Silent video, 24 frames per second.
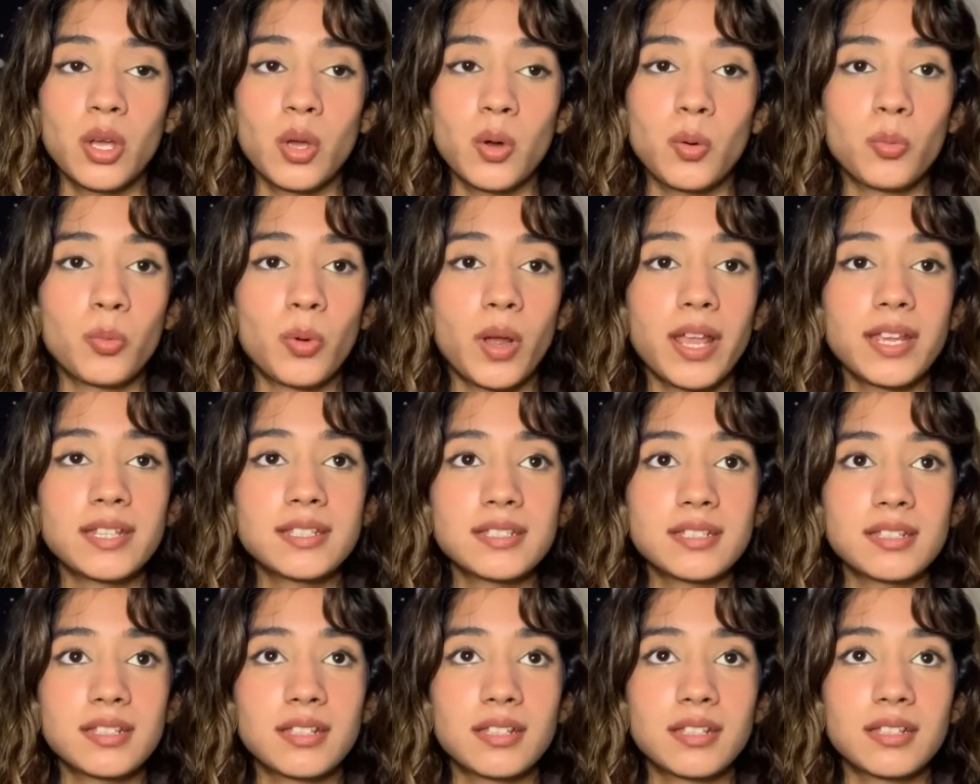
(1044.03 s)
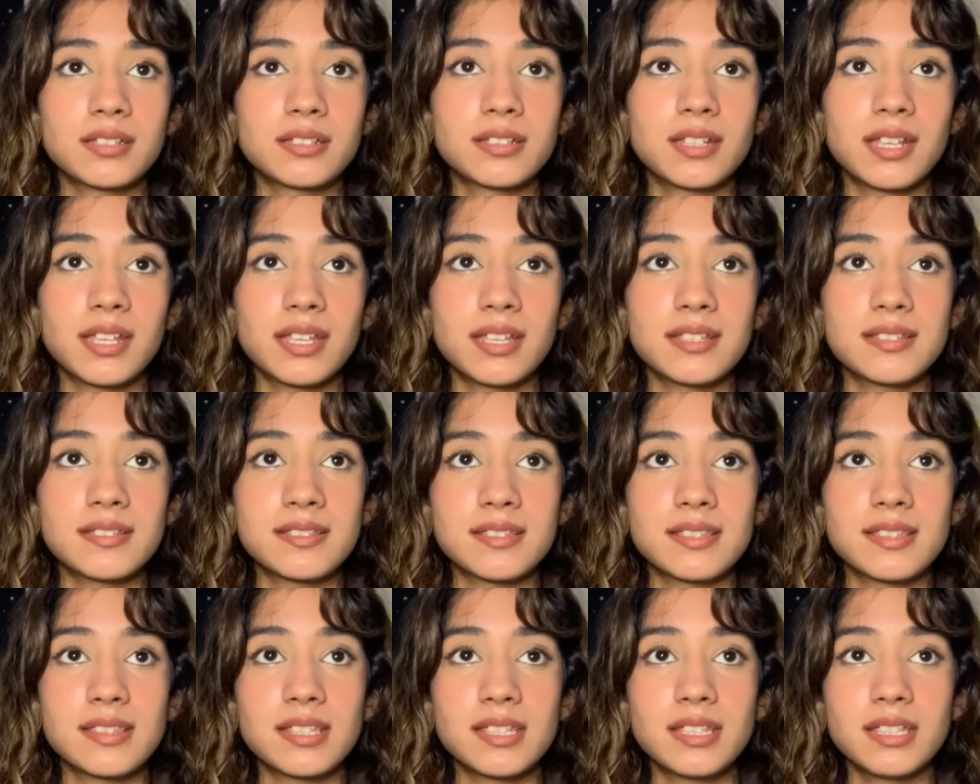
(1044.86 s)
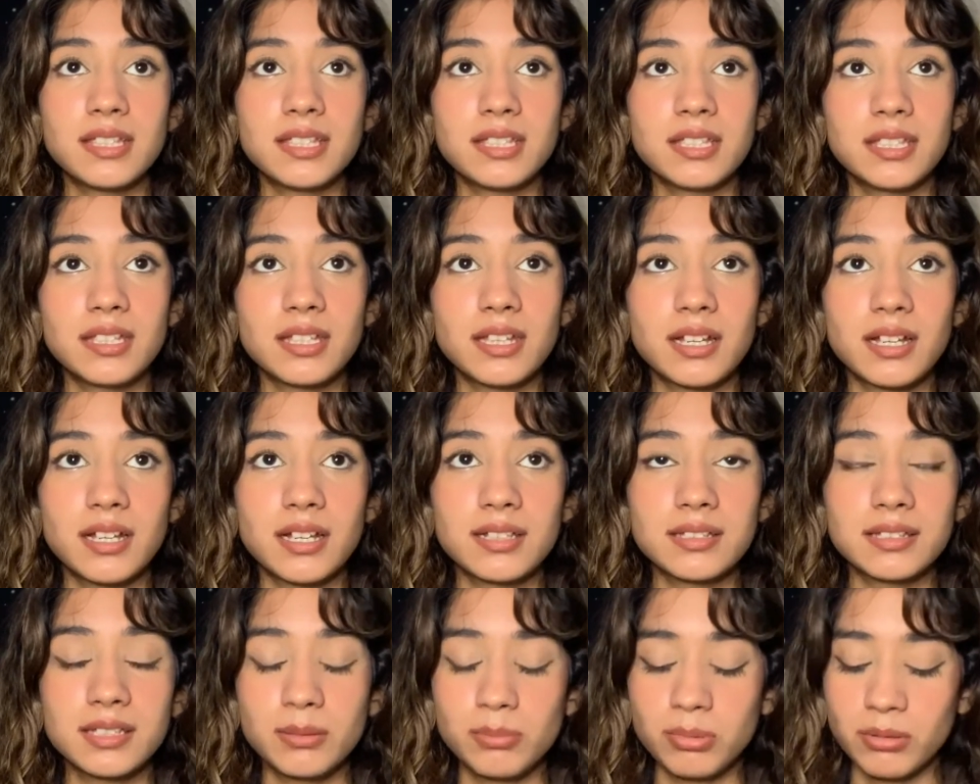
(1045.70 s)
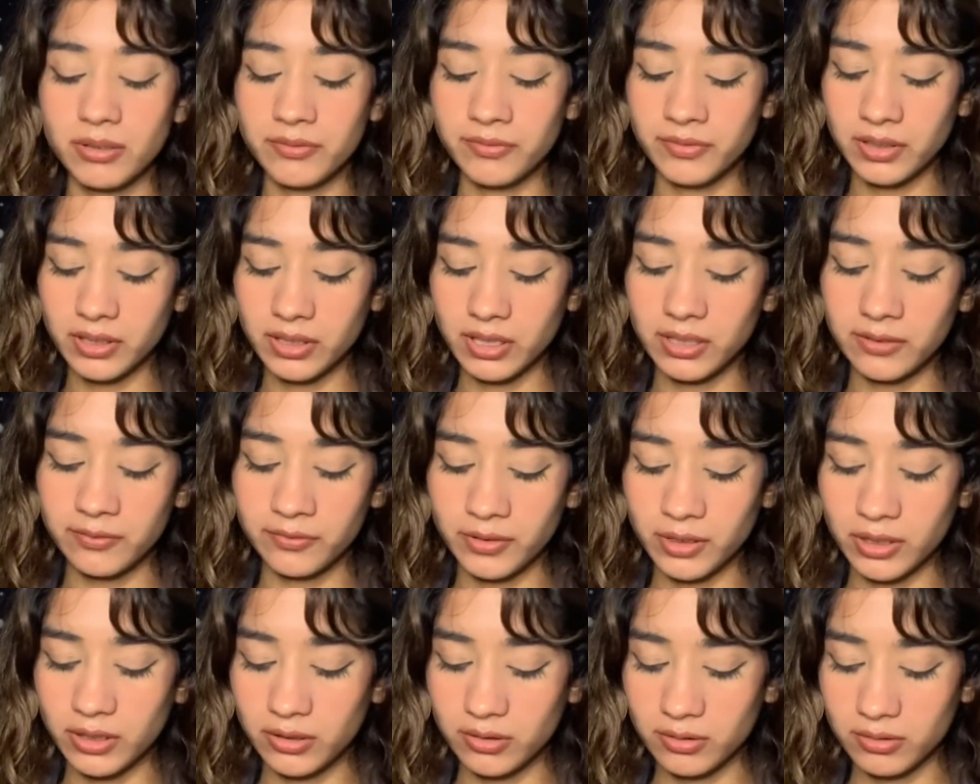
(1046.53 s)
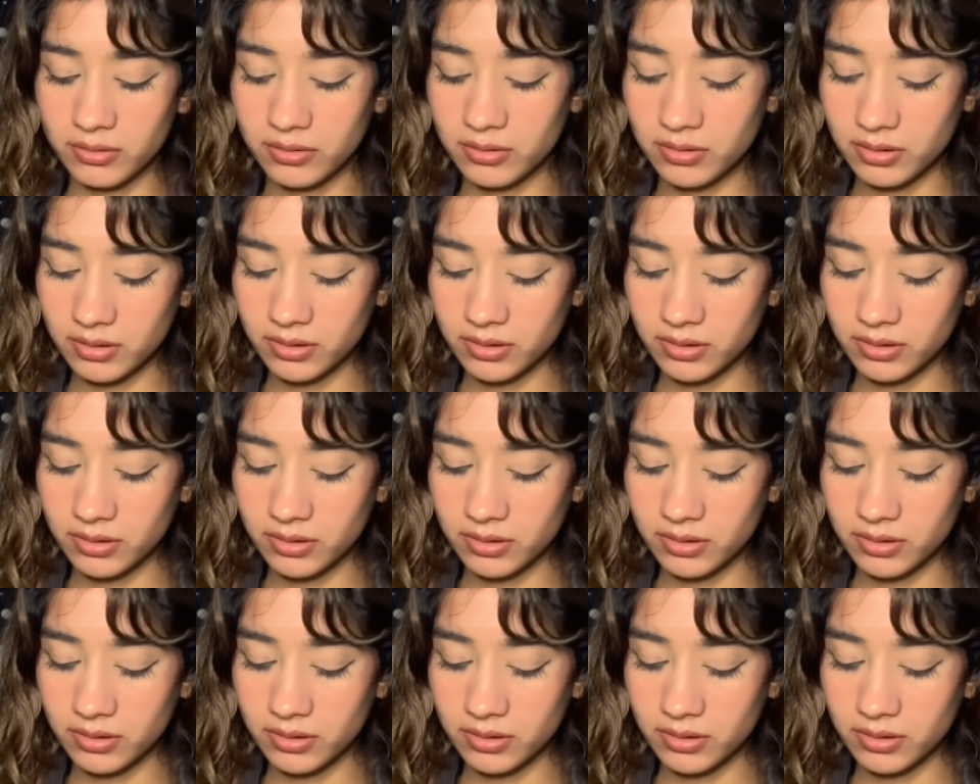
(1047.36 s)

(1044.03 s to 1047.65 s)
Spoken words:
What is the Libra feeling for you?